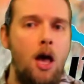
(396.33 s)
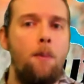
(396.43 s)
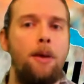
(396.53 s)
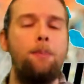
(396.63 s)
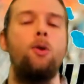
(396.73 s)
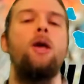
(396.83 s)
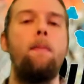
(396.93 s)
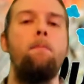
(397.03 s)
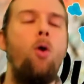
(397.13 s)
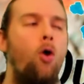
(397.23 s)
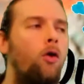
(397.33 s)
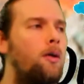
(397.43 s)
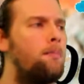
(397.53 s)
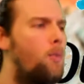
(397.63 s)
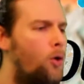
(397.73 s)
people get more
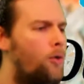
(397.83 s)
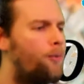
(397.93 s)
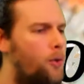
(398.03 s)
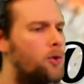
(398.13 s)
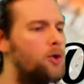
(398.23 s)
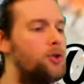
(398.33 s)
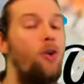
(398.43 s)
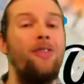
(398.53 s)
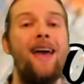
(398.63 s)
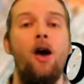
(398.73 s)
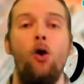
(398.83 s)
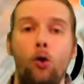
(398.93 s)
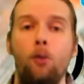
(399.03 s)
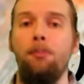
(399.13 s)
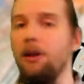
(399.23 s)
and more focused on their
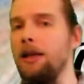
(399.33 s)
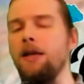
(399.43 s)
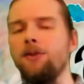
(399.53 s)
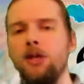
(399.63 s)
own beliefs.